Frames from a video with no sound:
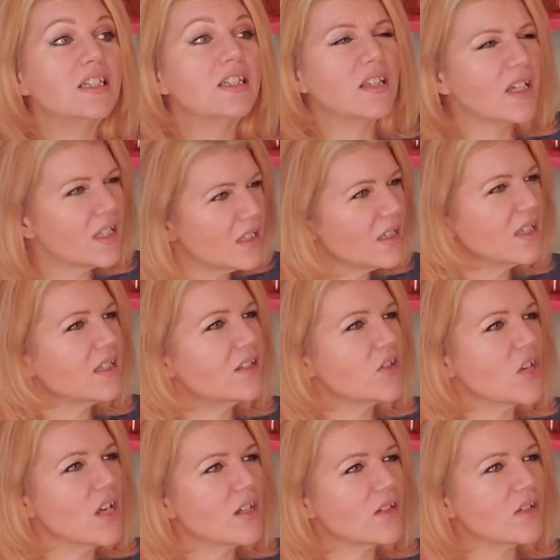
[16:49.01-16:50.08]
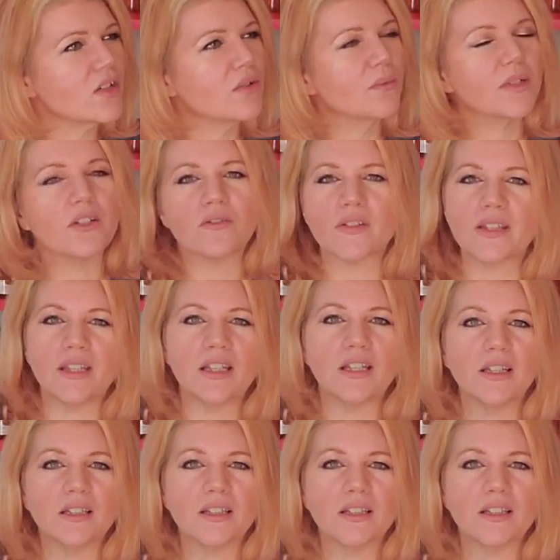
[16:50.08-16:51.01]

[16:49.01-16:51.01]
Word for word: that, that shocks you when you see it.